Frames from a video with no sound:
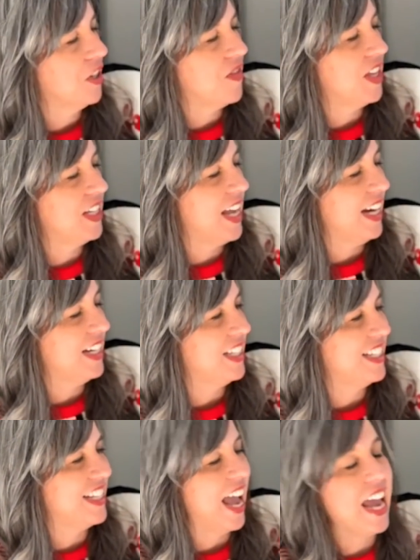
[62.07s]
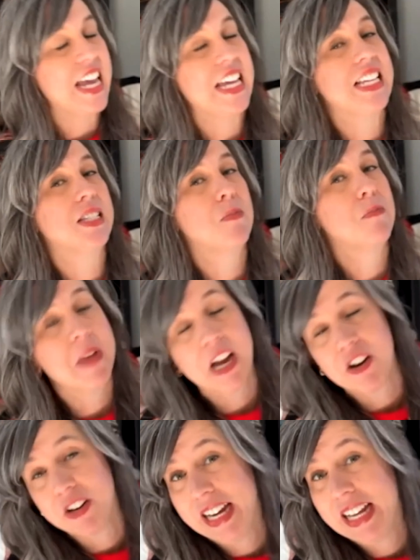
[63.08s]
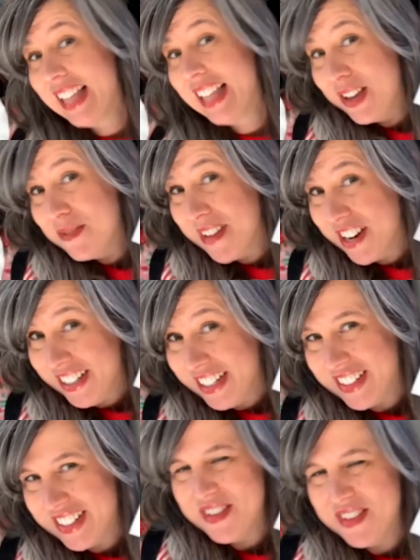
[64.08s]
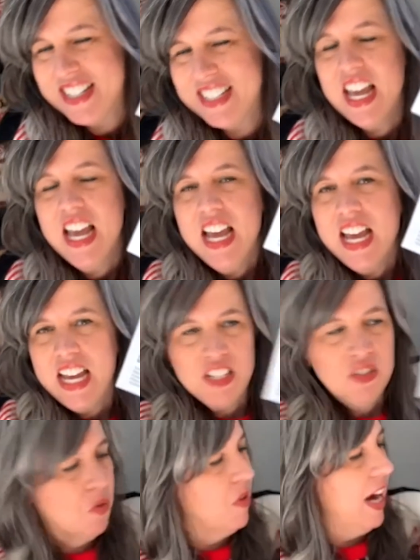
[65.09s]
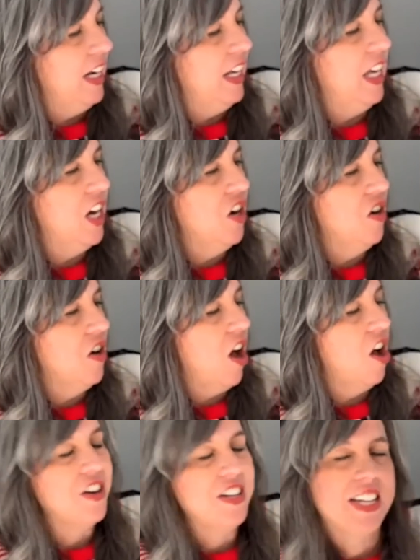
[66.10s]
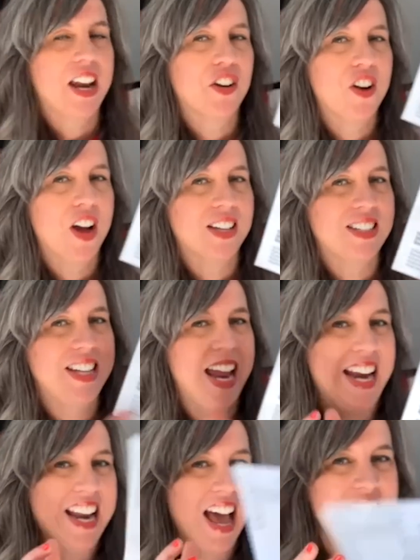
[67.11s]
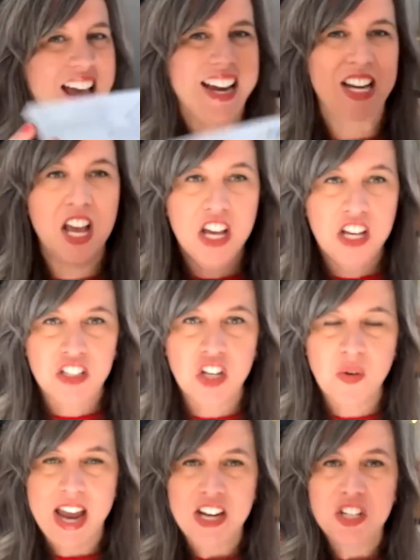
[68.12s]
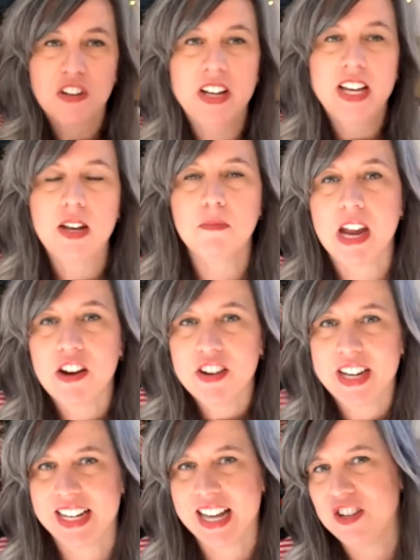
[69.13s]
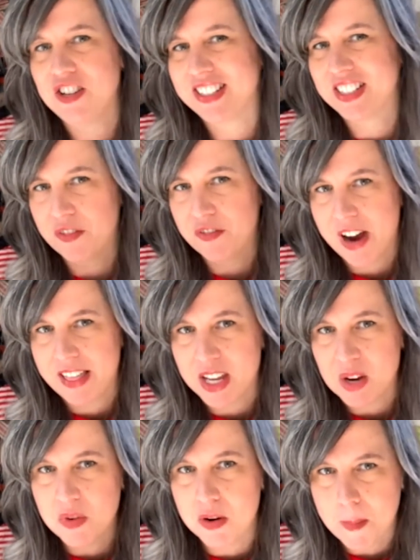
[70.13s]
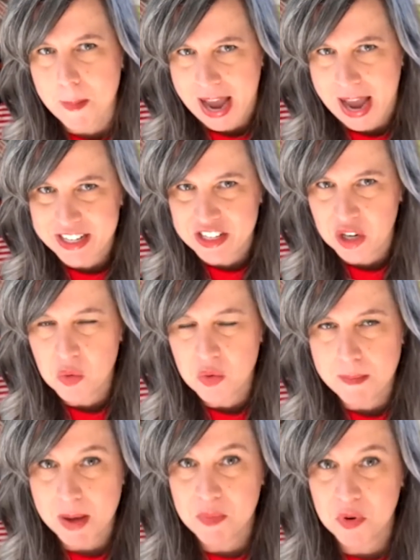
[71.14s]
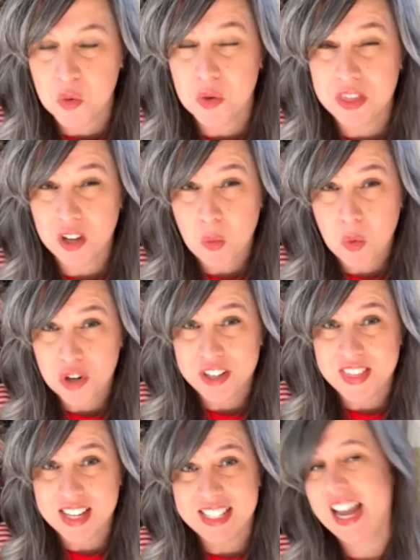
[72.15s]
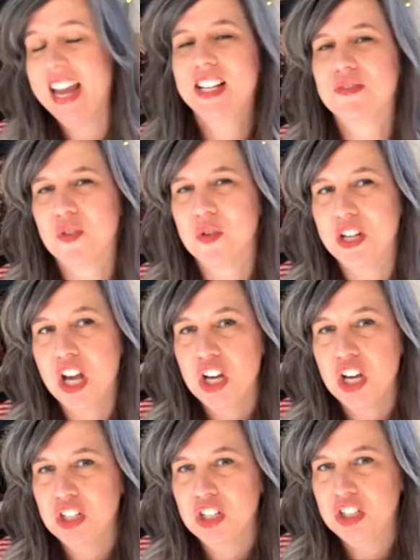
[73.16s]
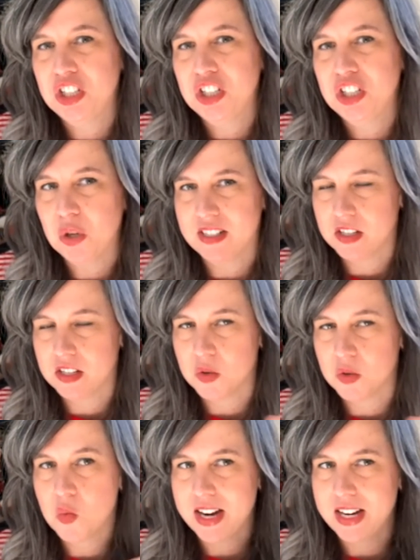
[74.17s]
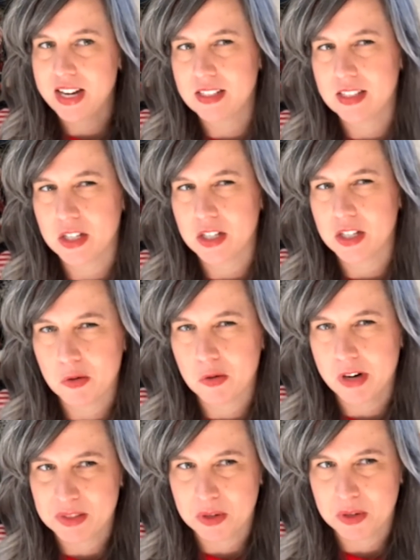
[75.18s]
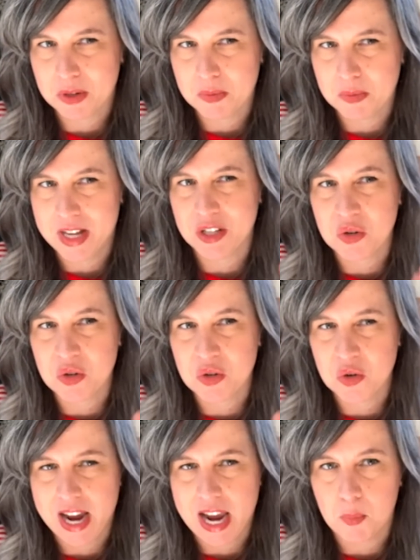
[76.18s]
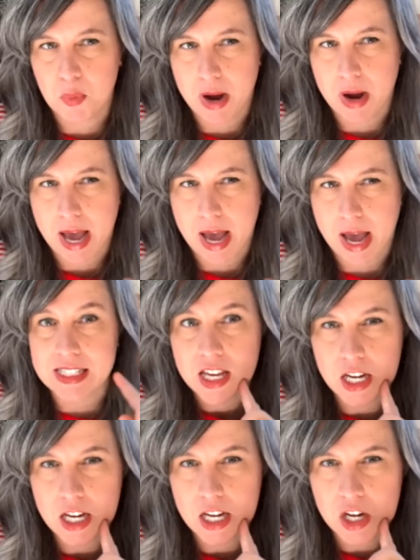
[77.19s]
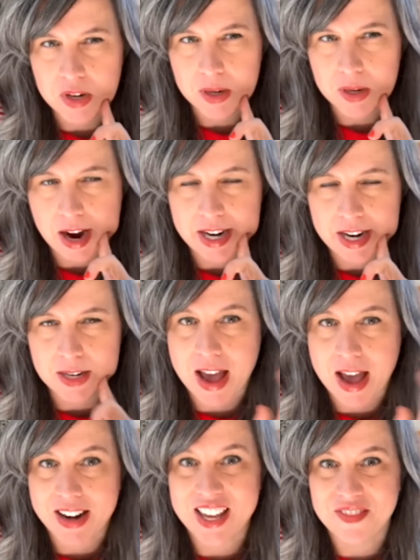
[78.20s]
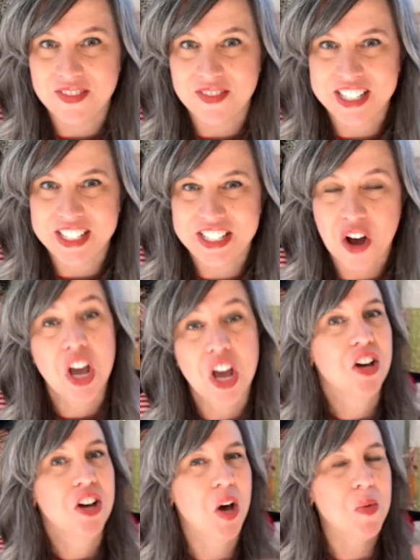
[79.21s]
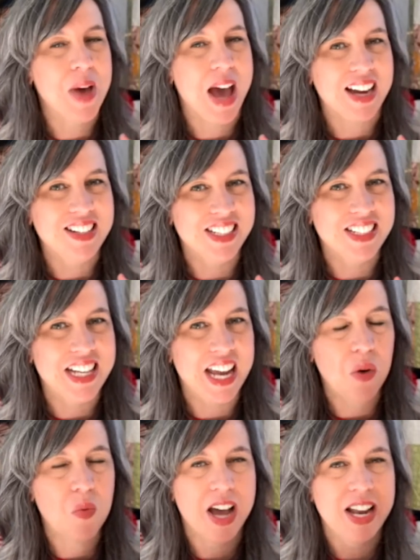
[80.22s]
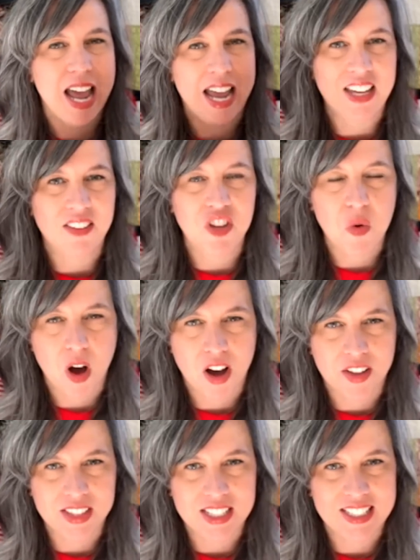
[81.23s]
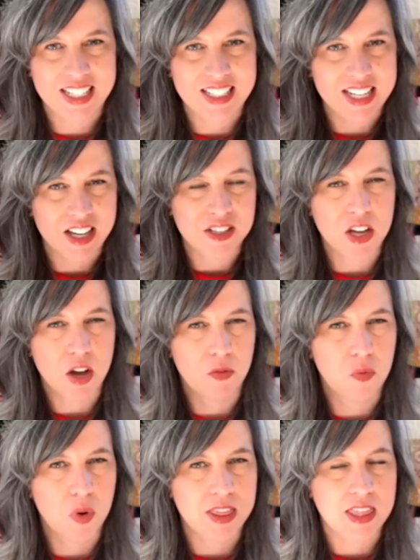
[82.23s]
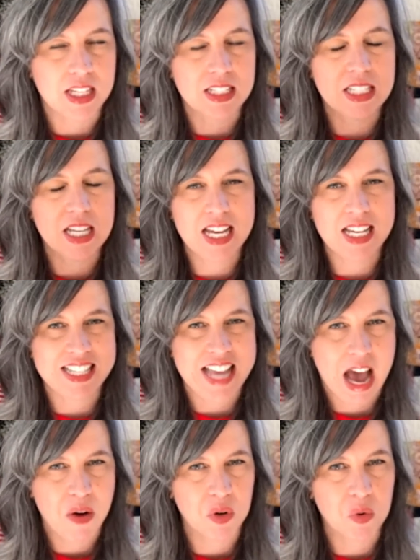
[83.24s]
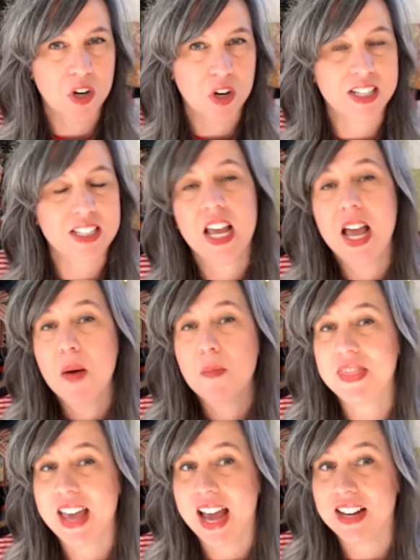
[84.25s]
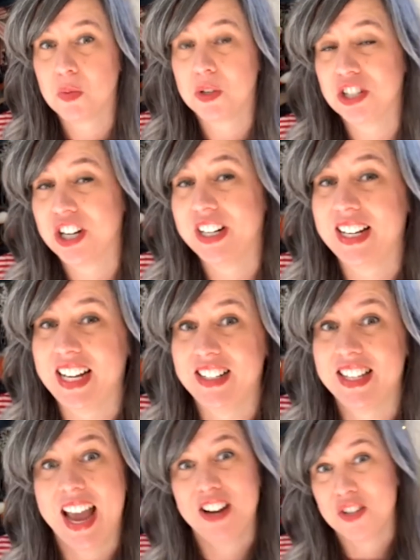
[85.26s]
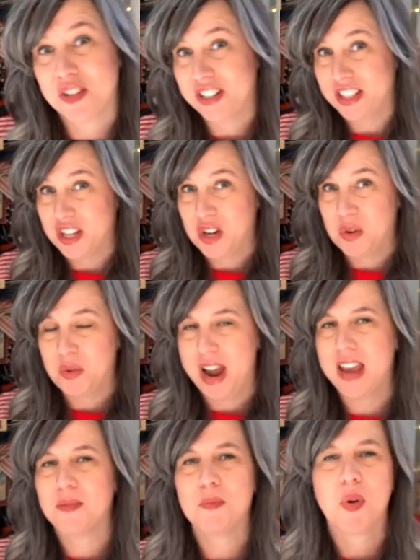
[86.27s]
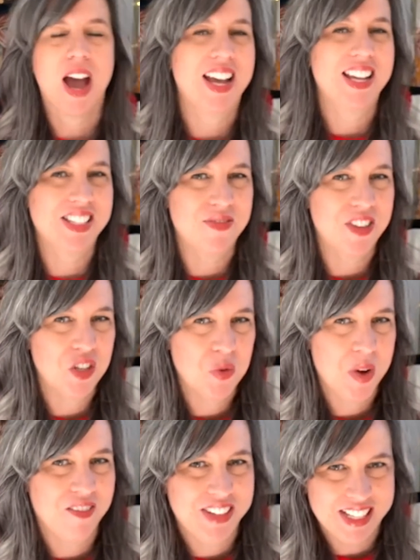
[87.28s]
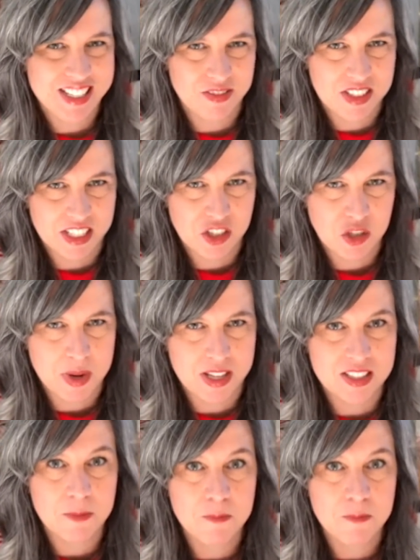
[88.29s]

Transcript: word of the day today is Merry. Like Merry Christmas. It's right here on 10 across day nine. So enter in Mary. Now, just a friendly reminder remember, the word of the day is for two reasons. One is the crossword puzzle grand prize. You know what I'm talking about? If you don't, go back to day one. I give you all the details of what this is, how it works, but that's what you're going to need to enter into the grand prize of the 12 days of Stitch